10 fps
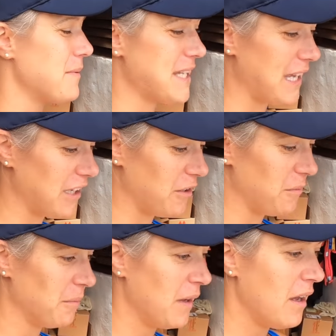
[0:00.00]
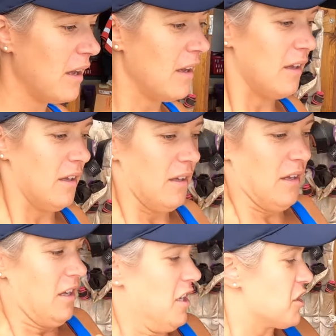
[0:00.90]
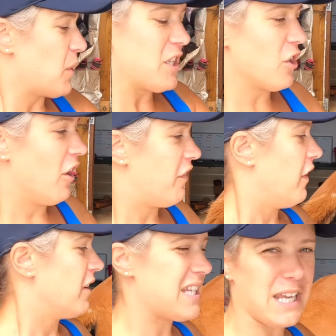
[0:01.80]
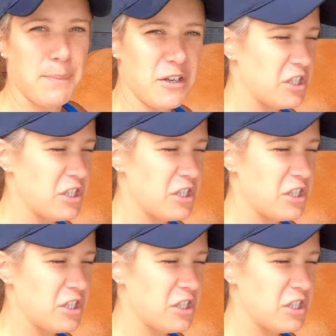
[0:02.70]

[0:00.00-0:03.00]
upset you. Switch off, take a